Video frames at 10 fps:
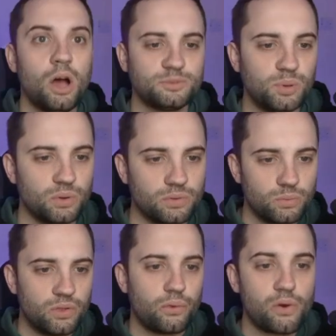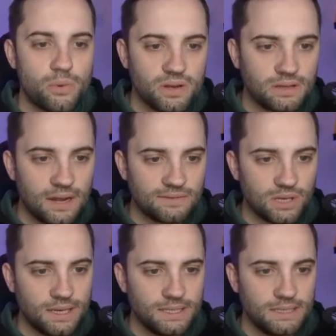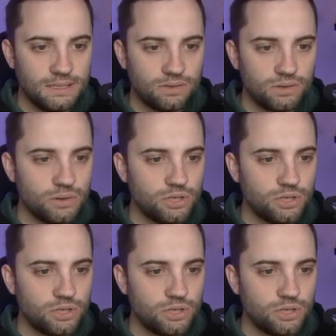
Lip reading: Osborne with the throw in on the left side. Throws